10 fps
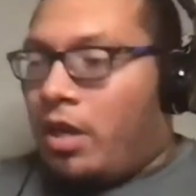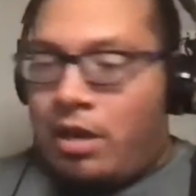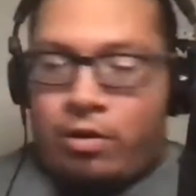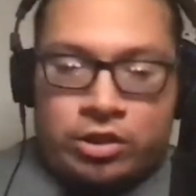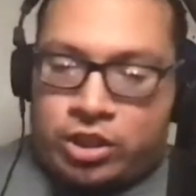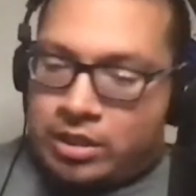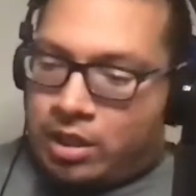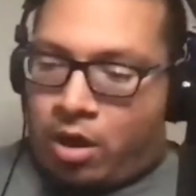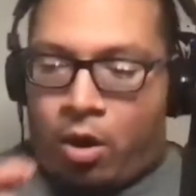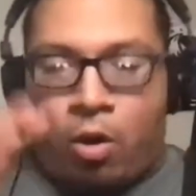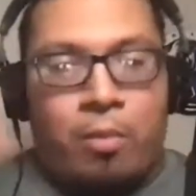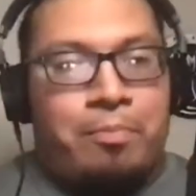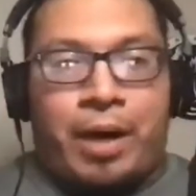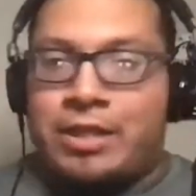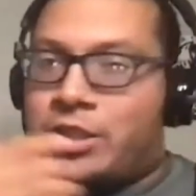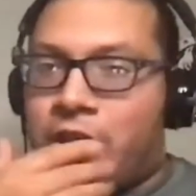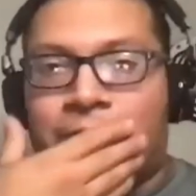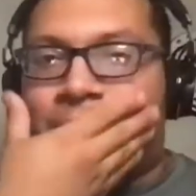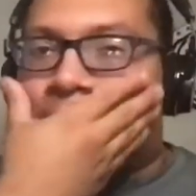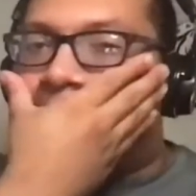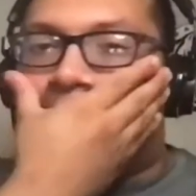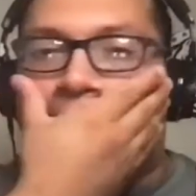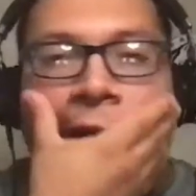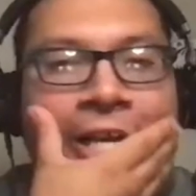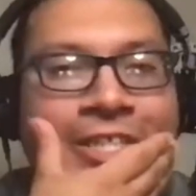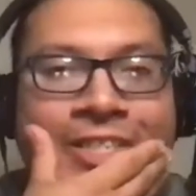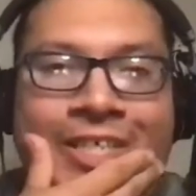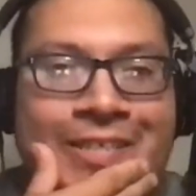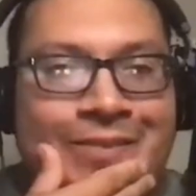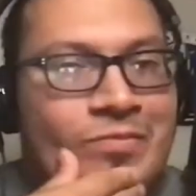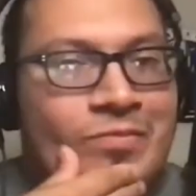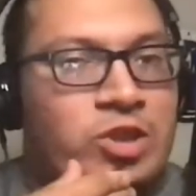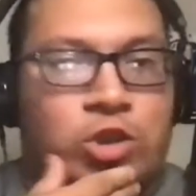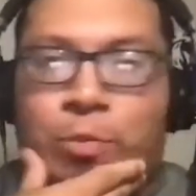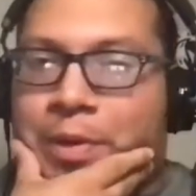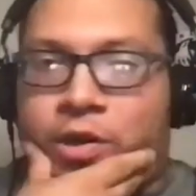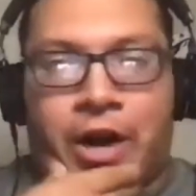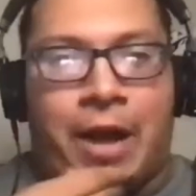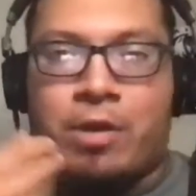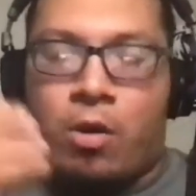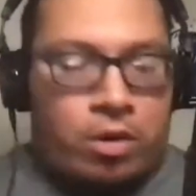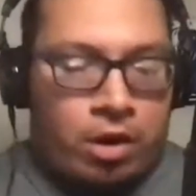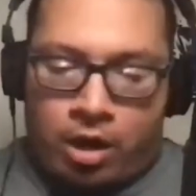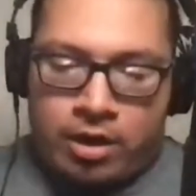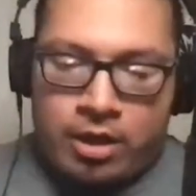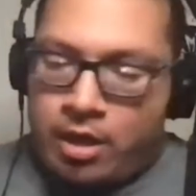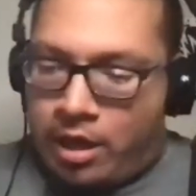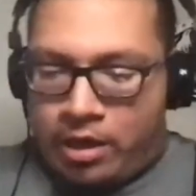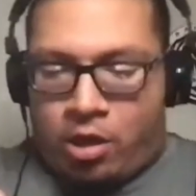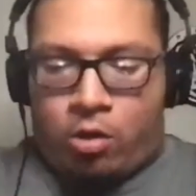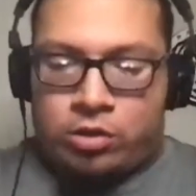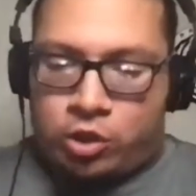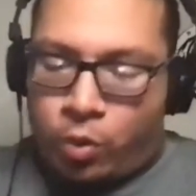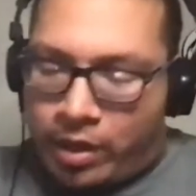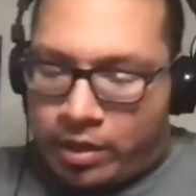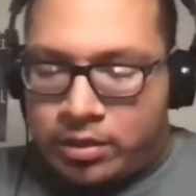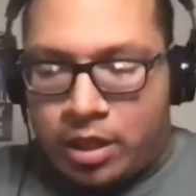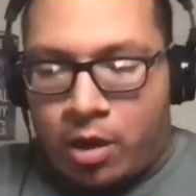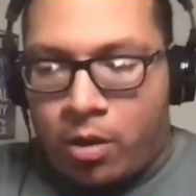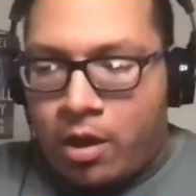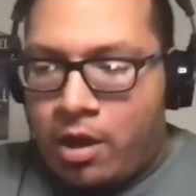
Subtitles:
it was just a whole bunch of crazy, stupid crap going on in Colts Twitter. So,